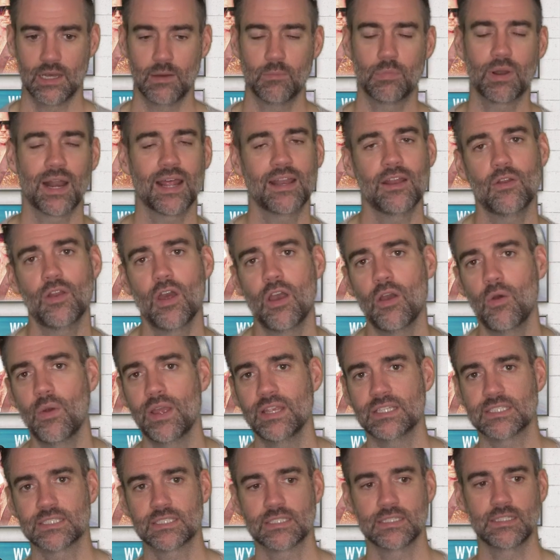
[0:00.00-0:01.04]
but I don't know.
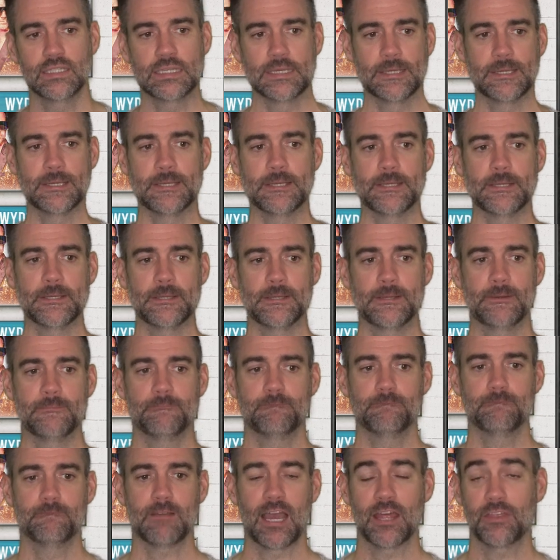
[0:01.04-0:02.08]
It's
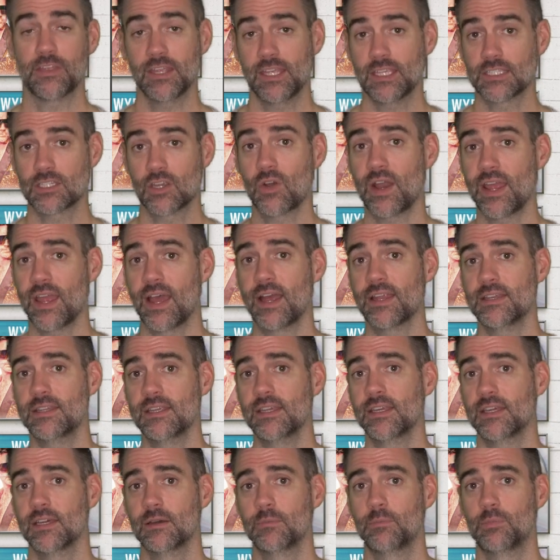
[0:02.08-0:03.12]
I think it's a great
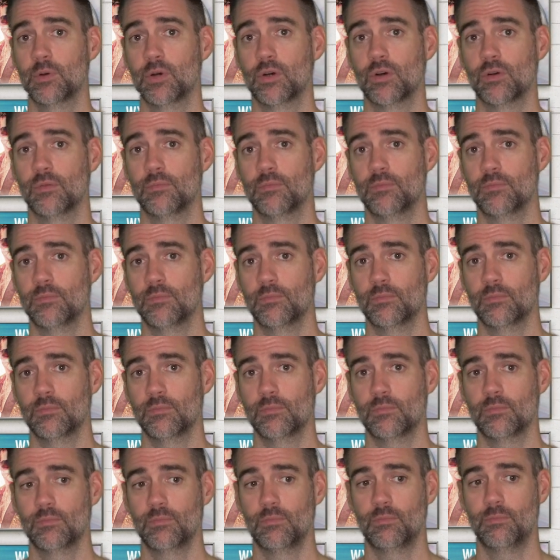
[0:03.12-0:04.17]
idea, but
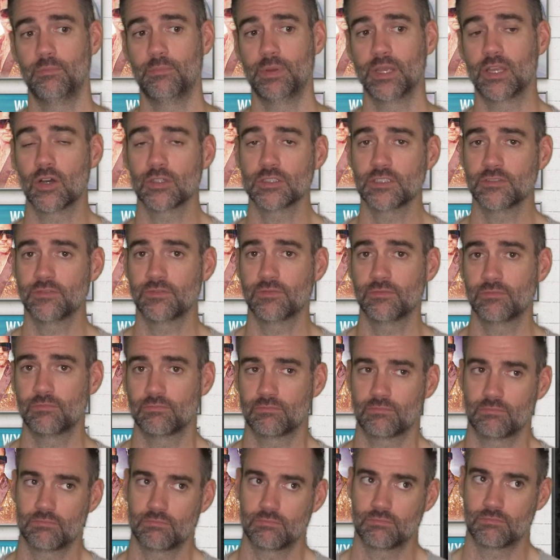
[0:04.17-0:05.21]
because of
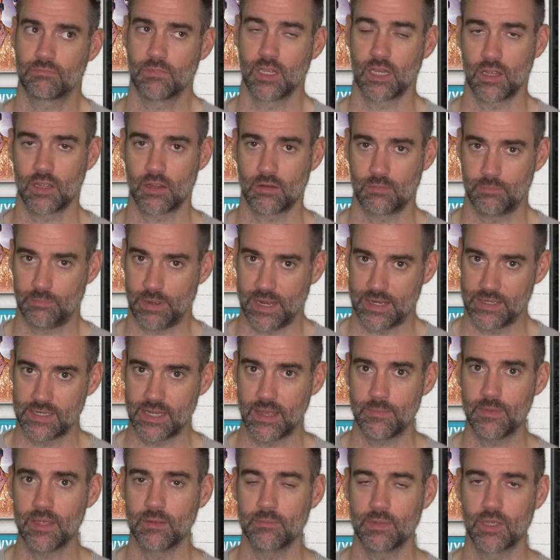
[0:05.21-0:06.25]
the
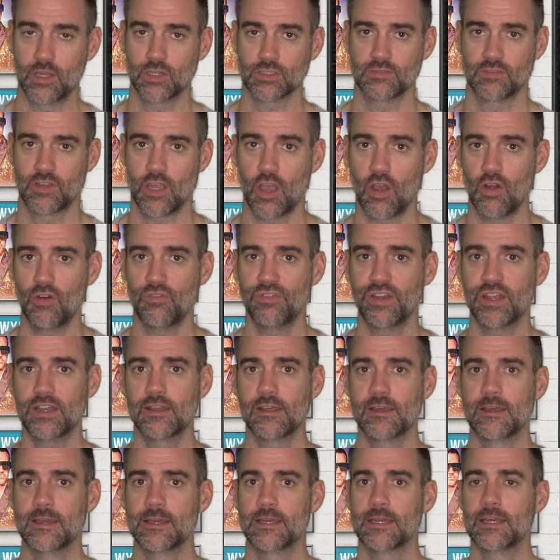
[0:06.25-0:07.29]
pandemic, because of COVID,
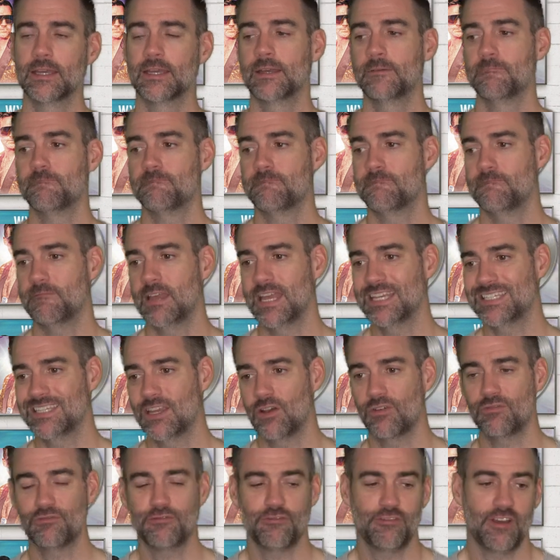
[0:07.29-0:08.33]
is it
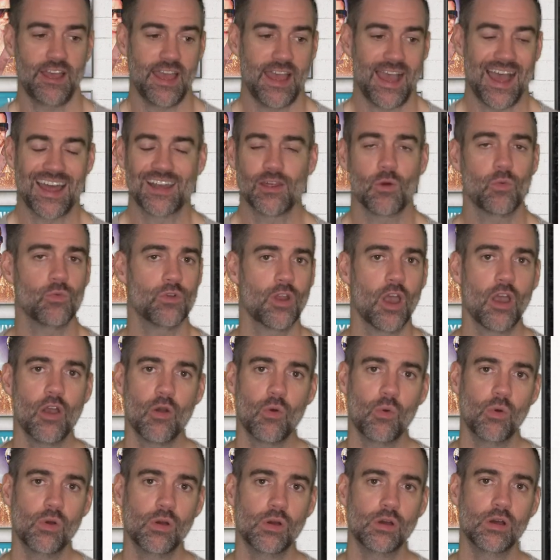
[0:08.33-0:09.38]
unfair? I don't
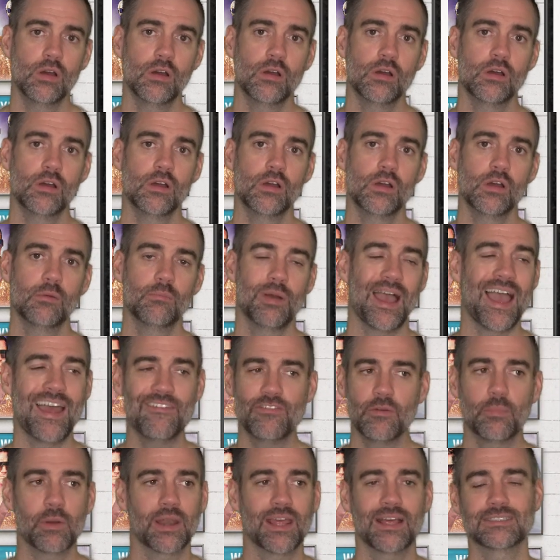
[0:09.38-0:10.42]
know. But
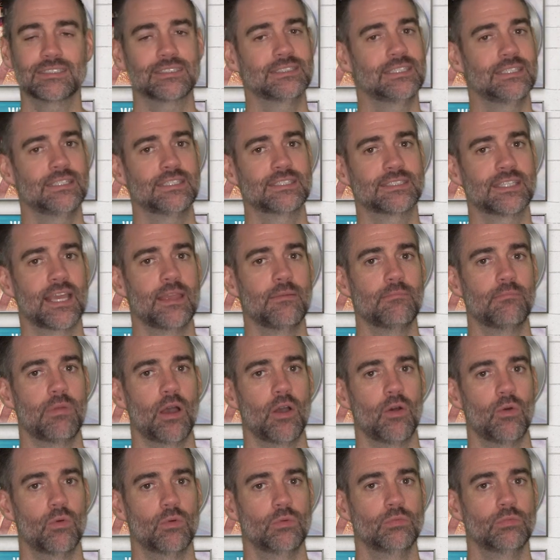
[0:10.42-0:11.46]
everybody else is in the same
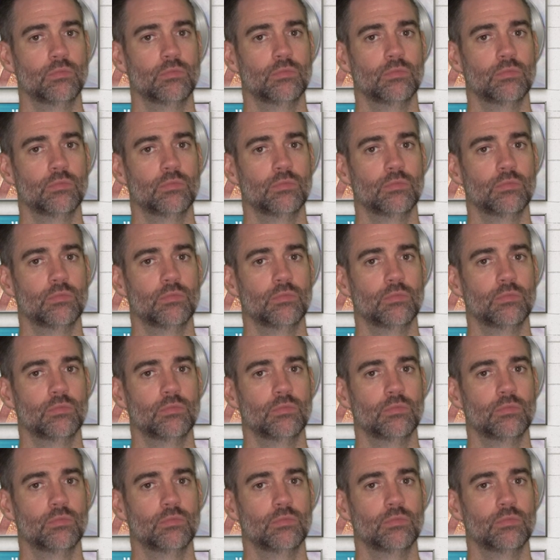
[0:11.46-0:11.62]
boat.